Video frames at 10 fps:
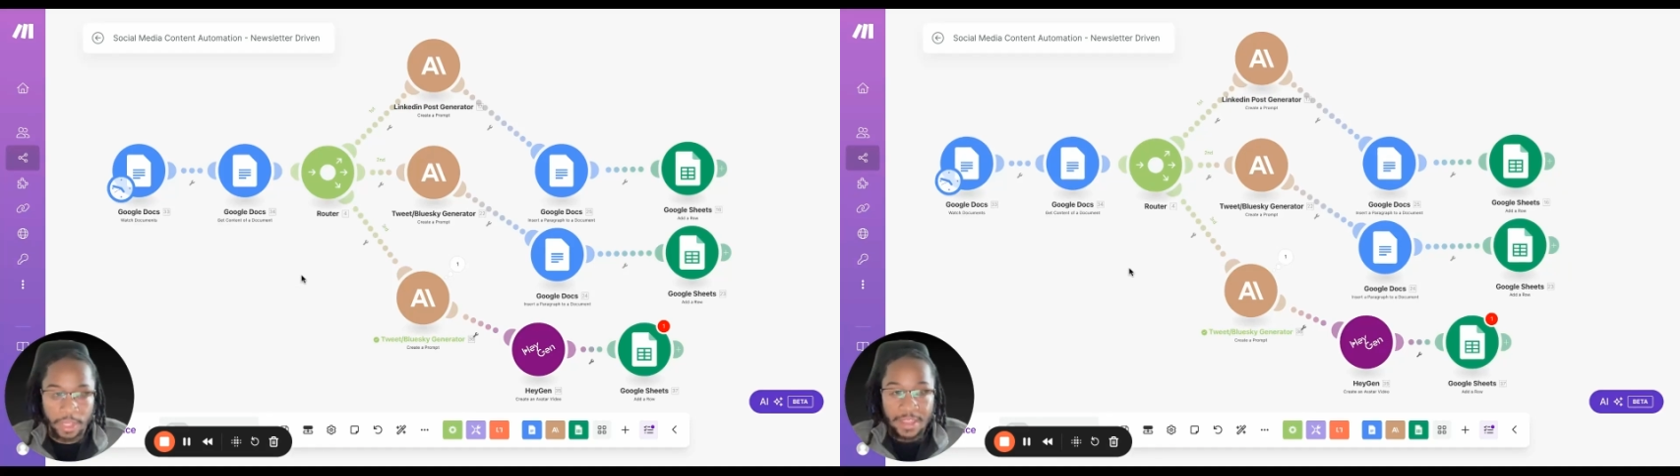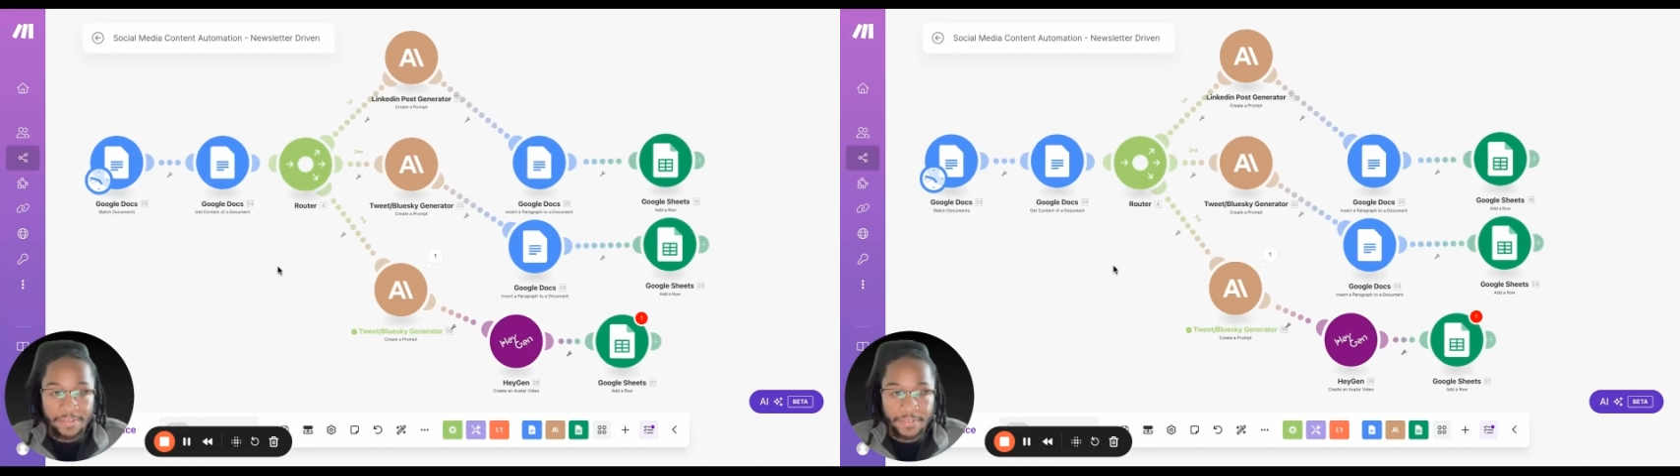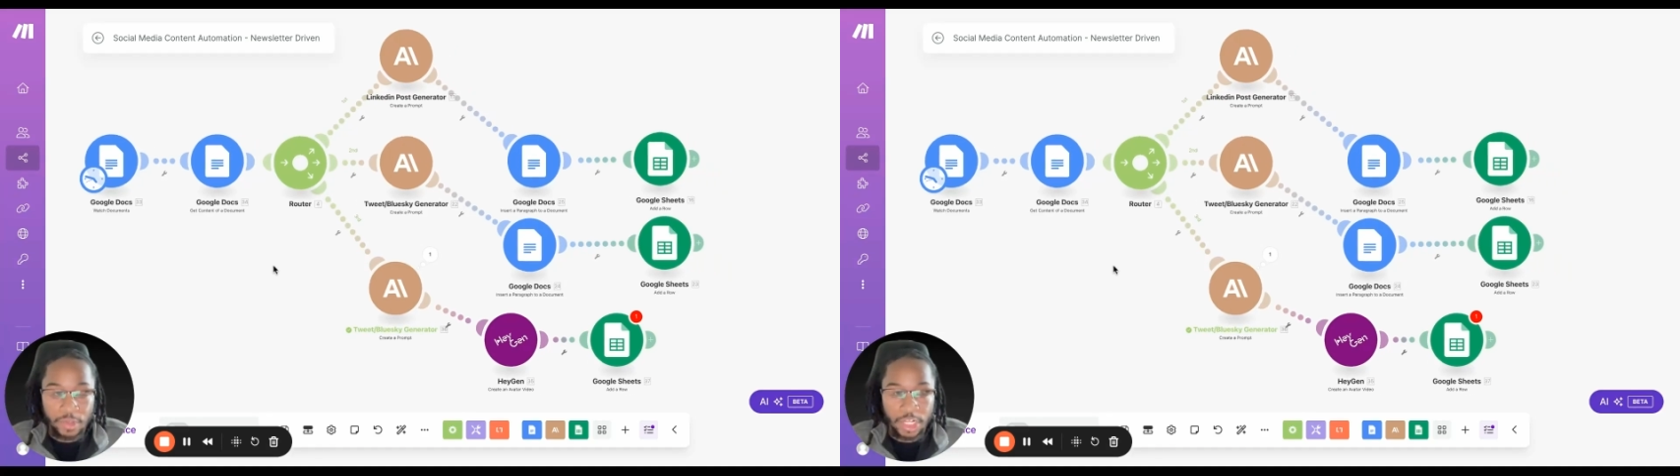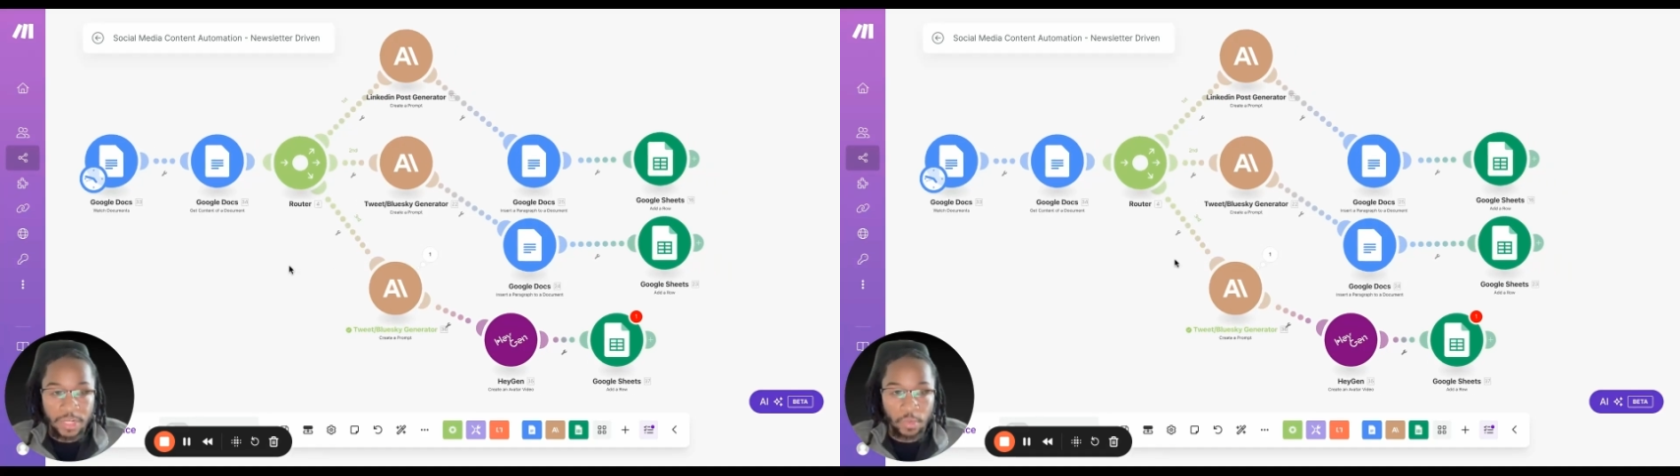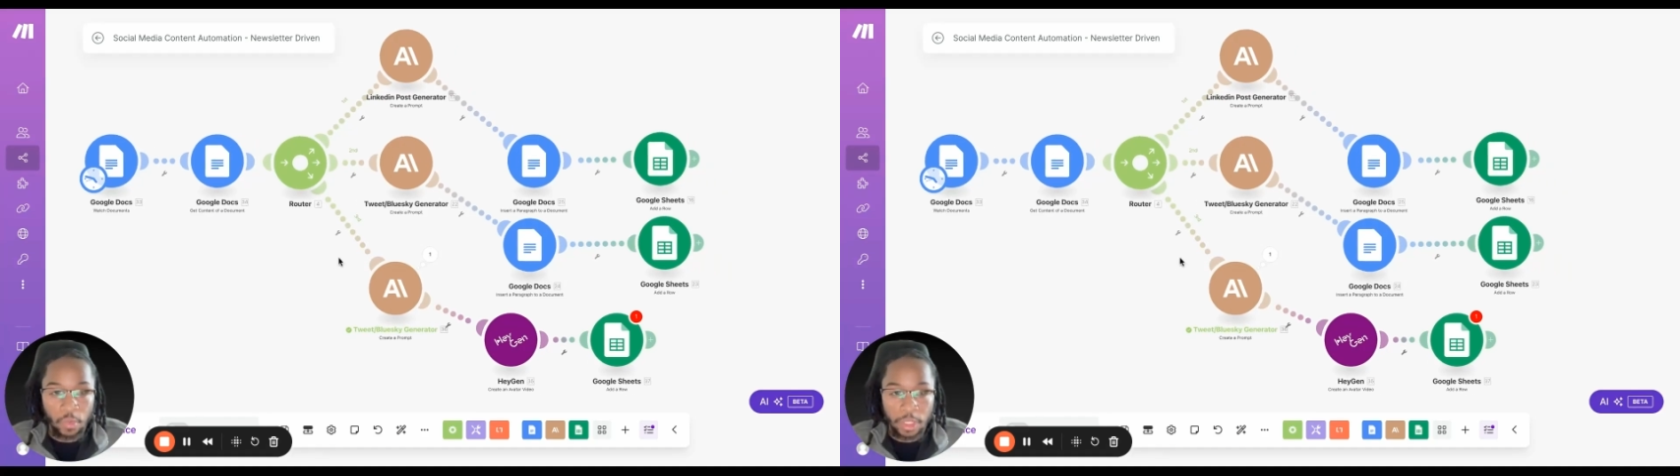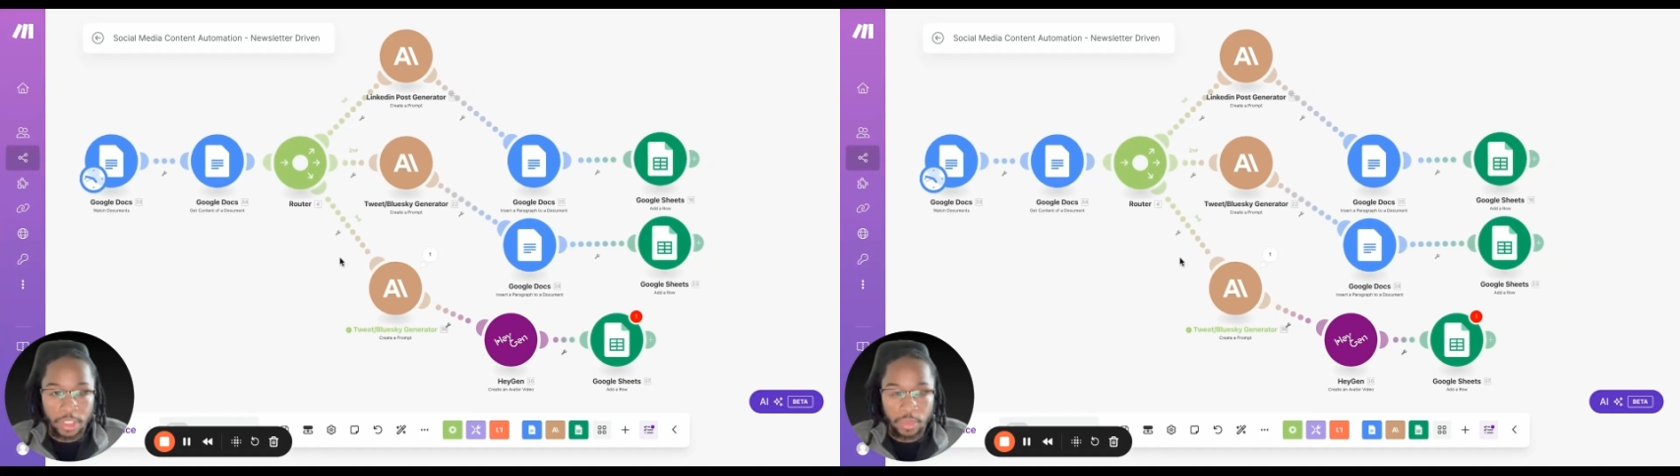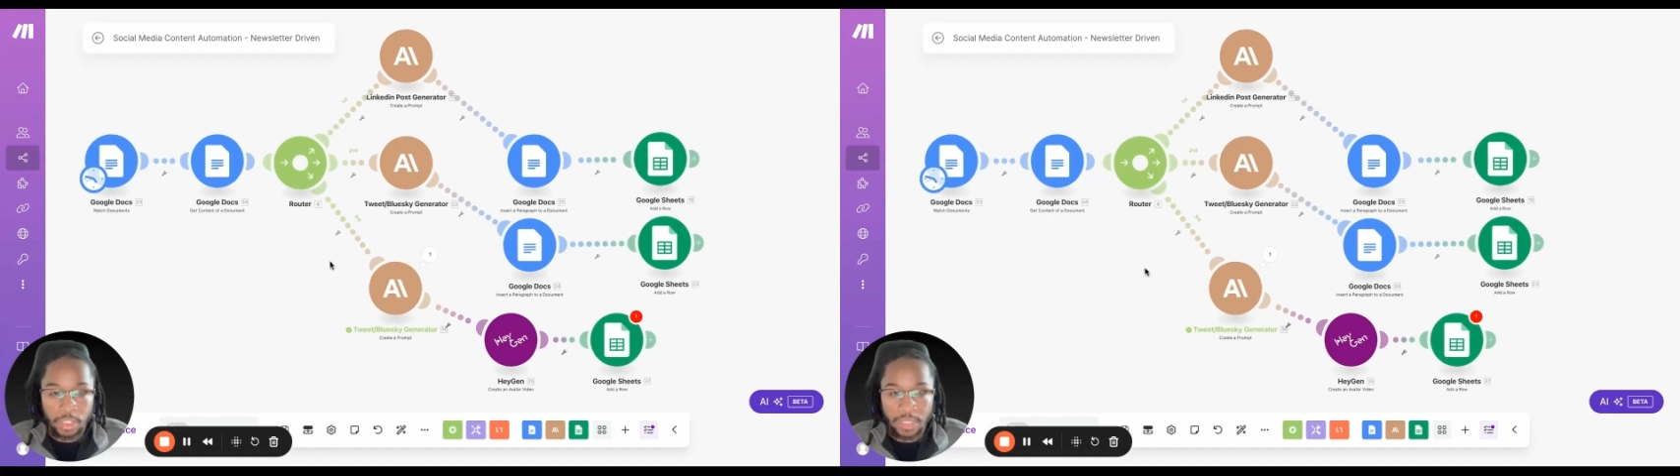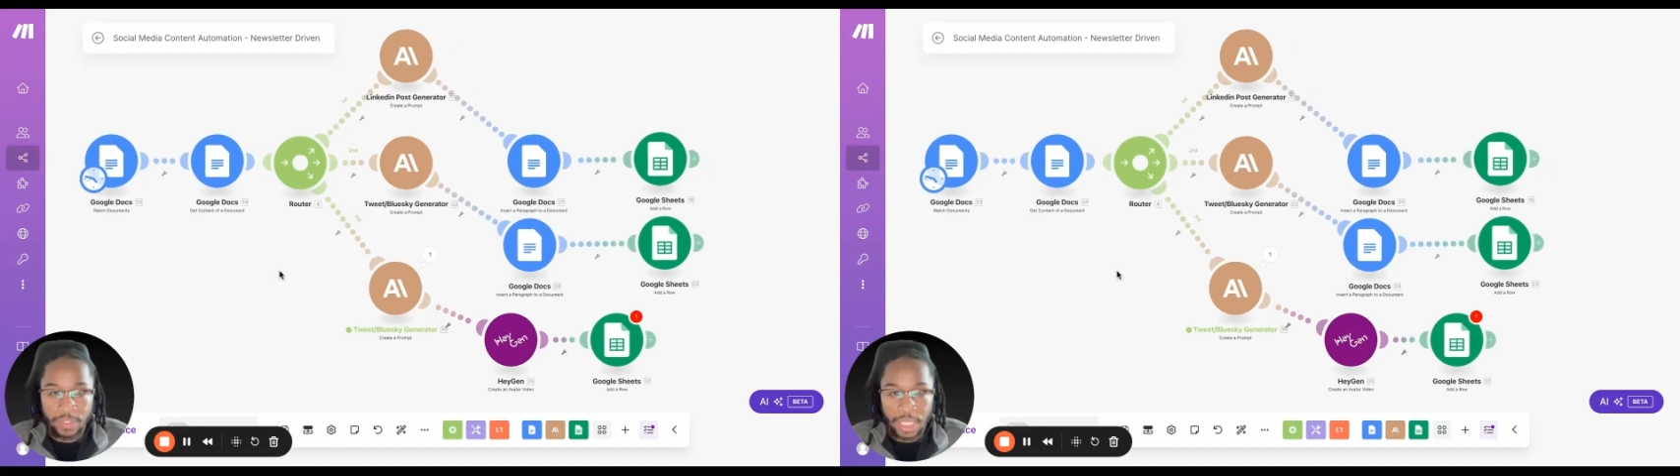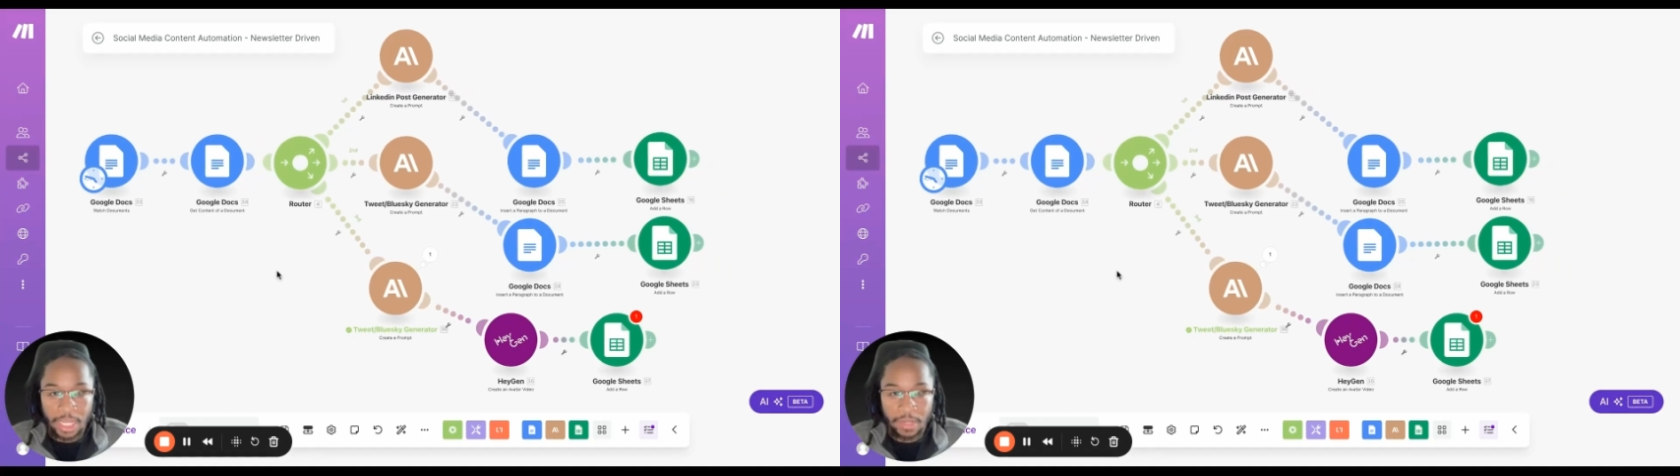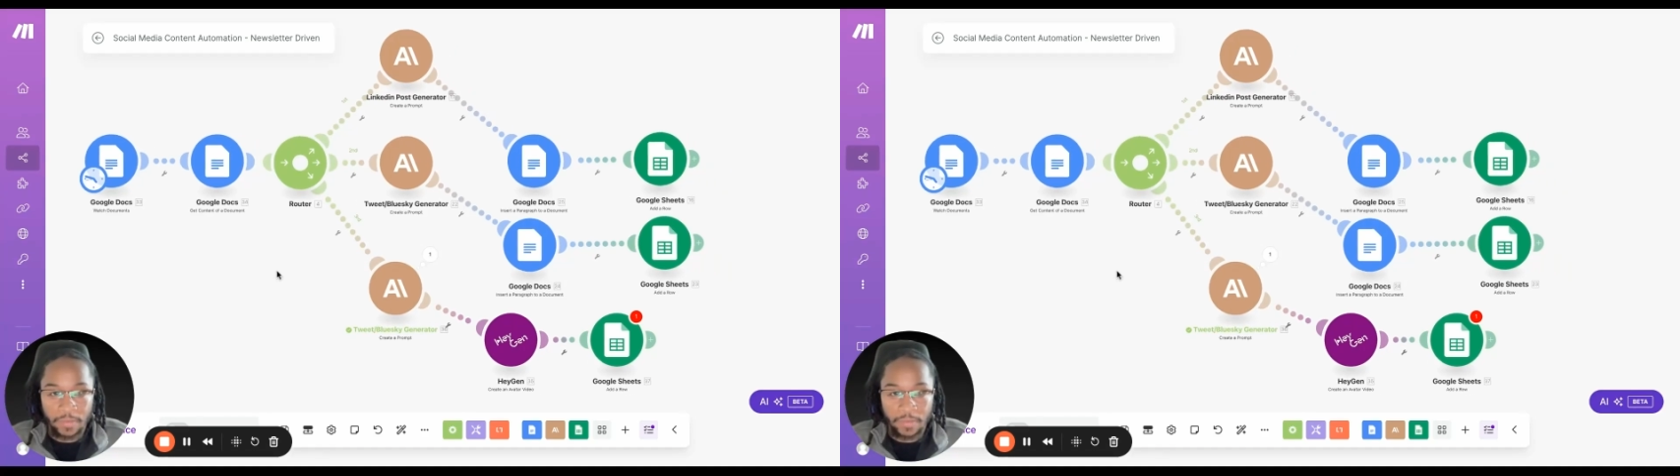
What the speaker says: If you didn't want to keep track